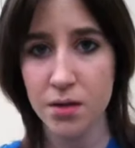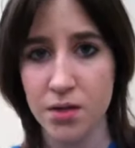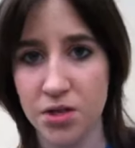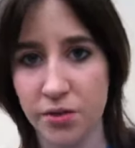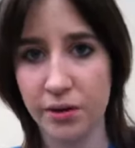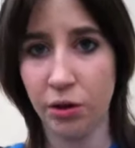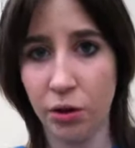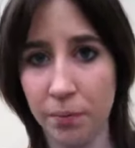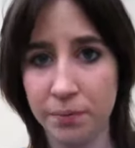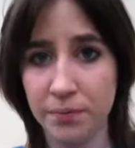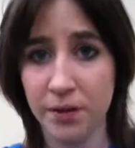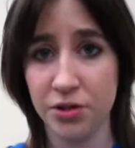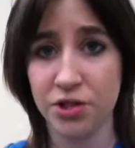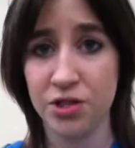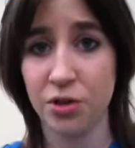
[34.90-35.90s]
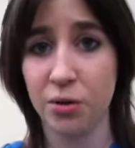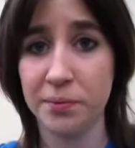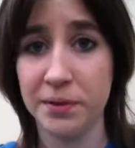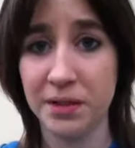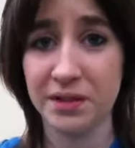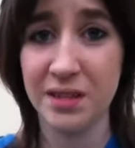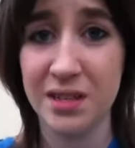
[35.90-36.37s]
So I hope I just hope
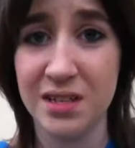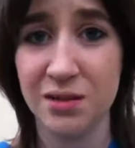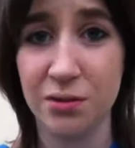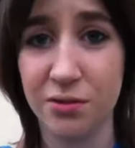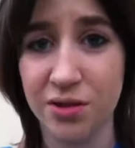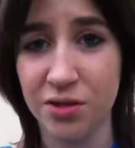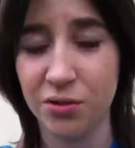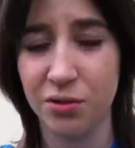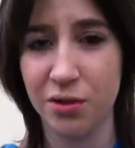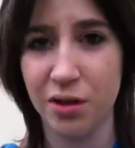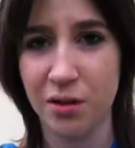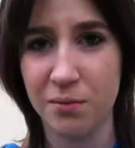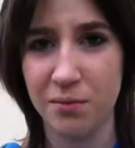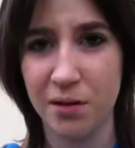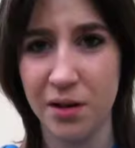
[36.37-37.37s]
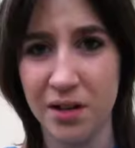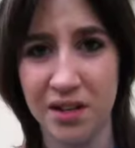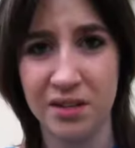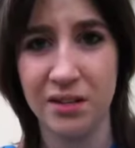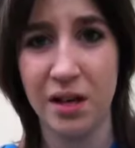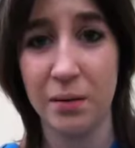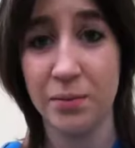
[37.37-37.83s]
that this looks good on
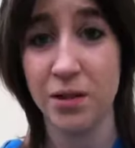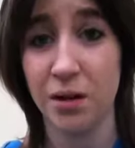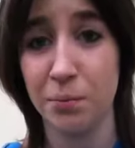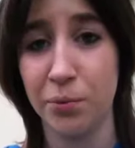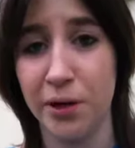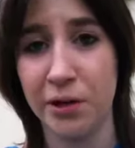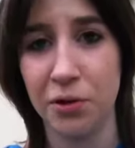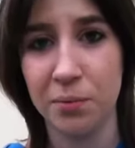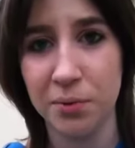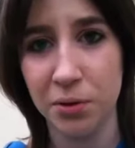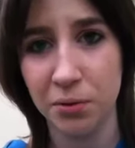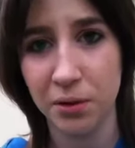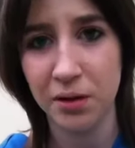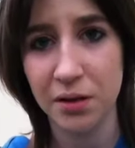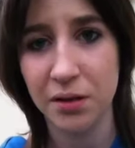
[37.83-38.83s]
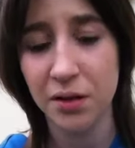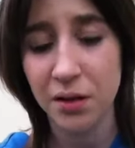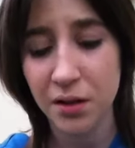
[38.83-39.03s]
my laptop when I upload it.